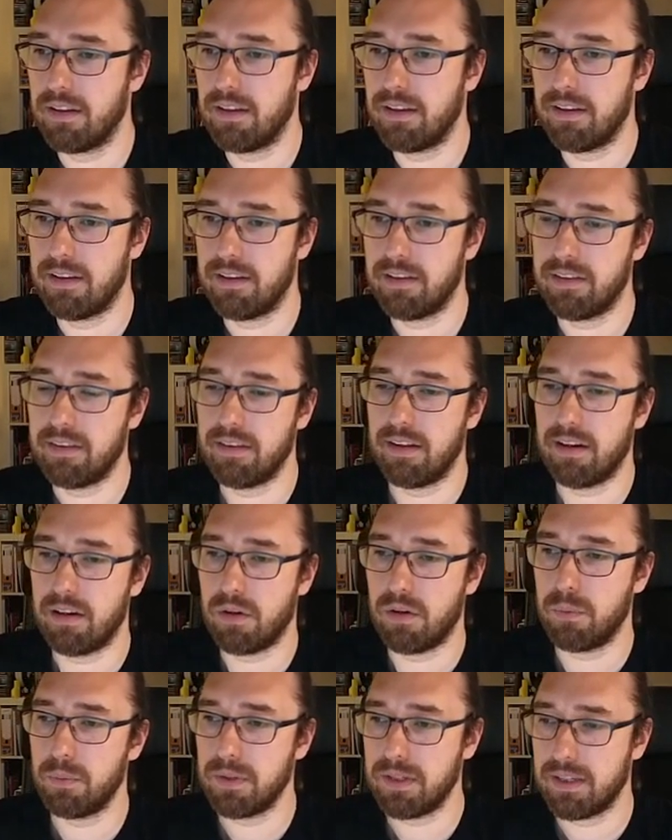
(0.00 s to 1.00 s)
And
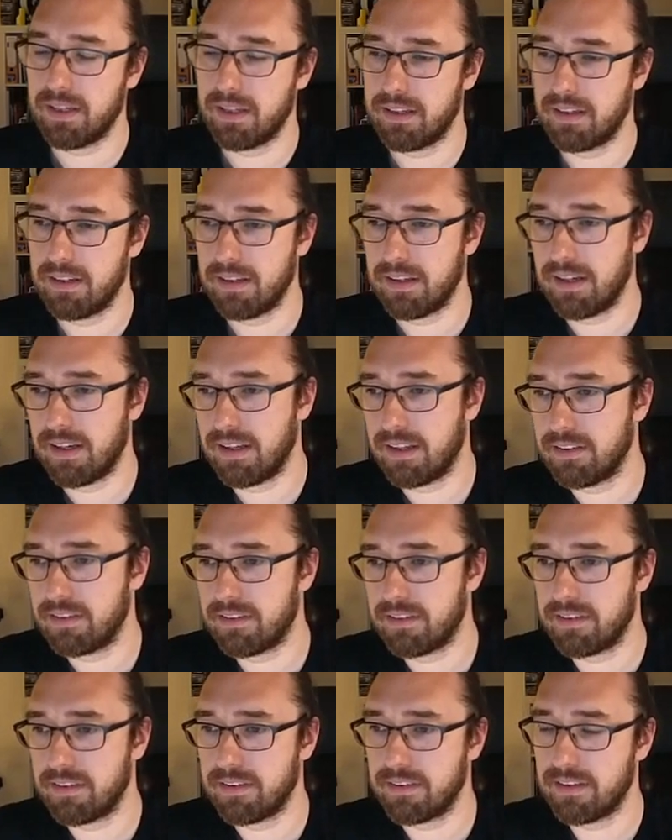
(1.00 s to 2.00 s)
now we can
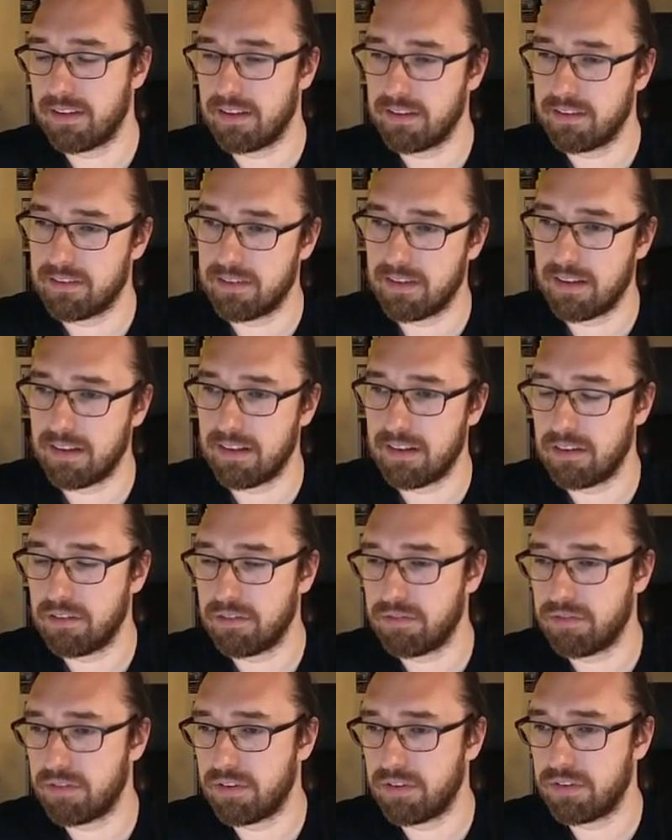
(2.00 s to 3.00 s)
again say
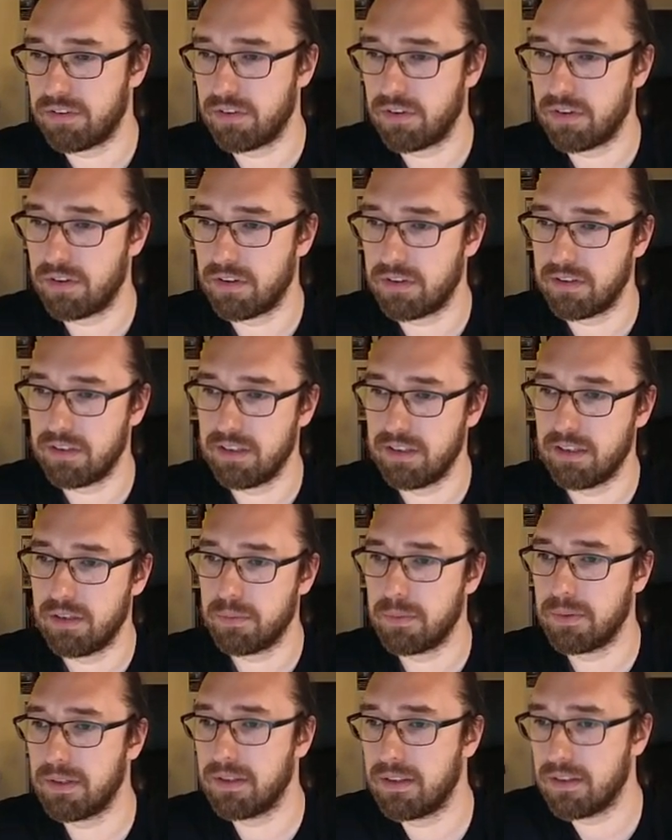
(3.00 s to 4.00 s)
self assert
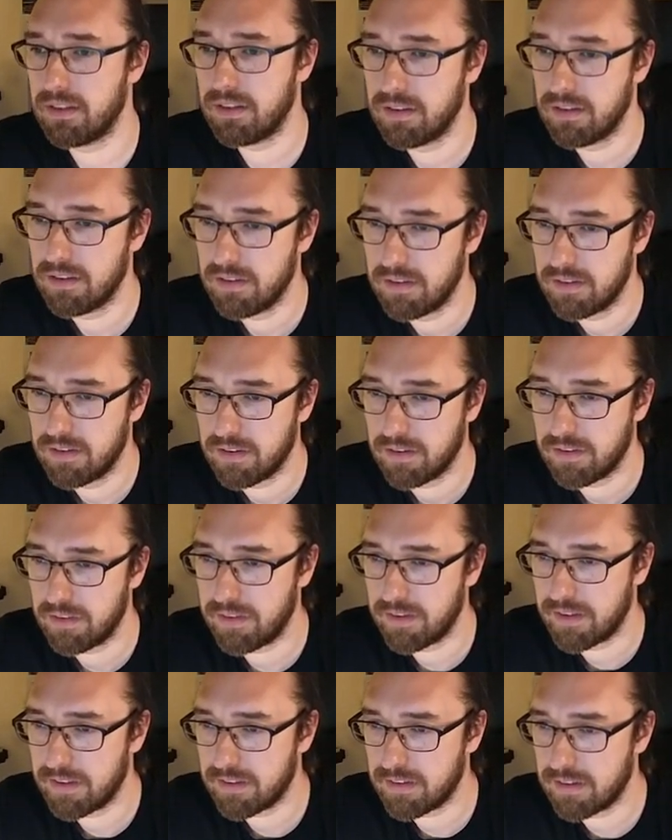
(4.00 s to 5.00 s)
equal
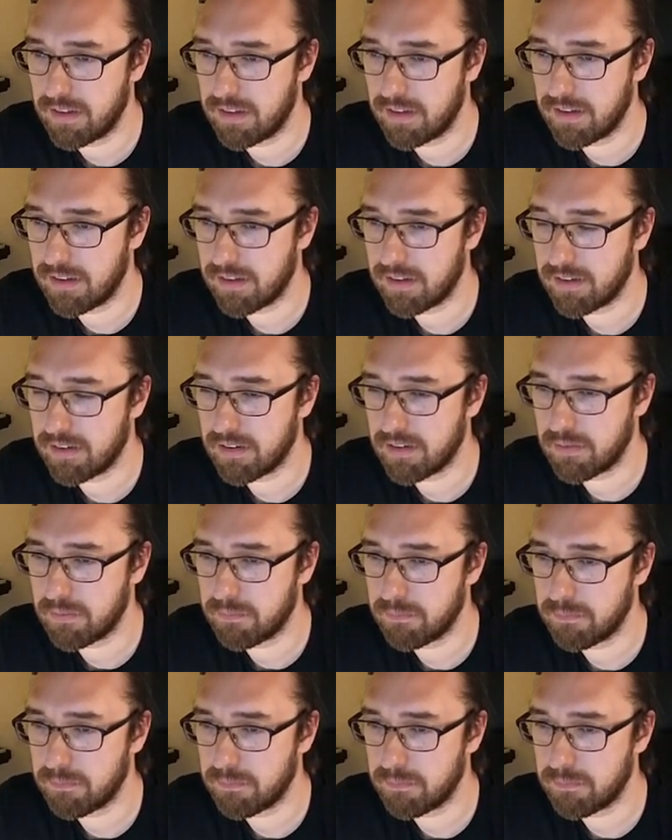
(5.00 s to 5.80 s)
that like